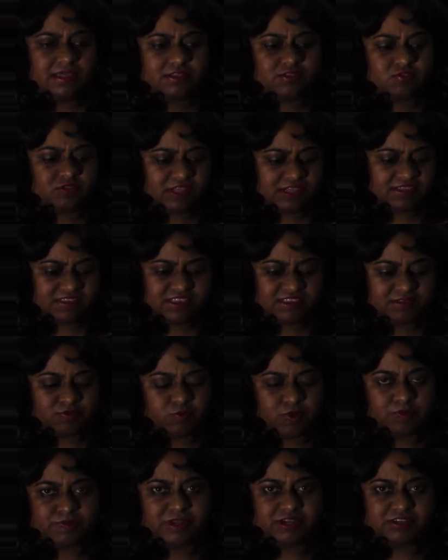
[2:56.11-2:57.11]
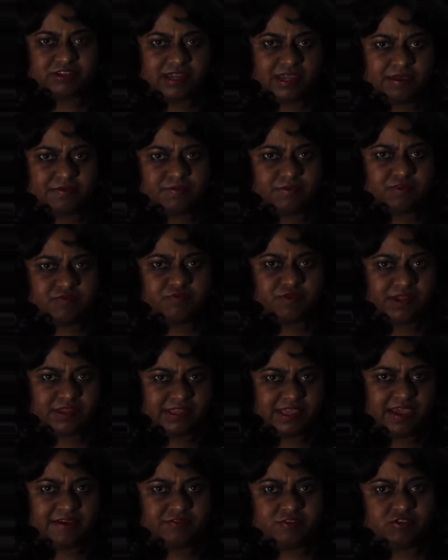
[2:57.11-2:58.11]
So there's just 1 month time where
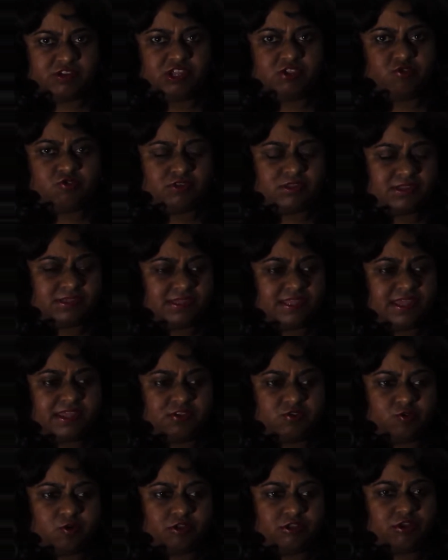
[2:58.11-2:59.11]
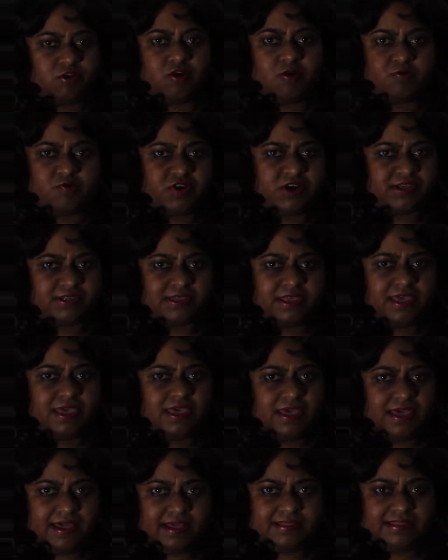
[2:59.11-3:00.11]
they have to teach you this thing, do all your homeworks,
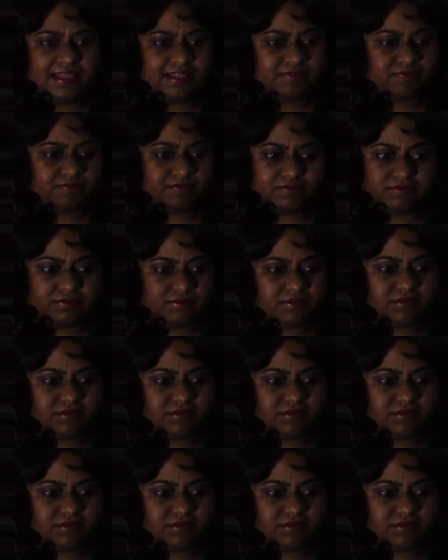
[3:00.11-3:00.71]
and then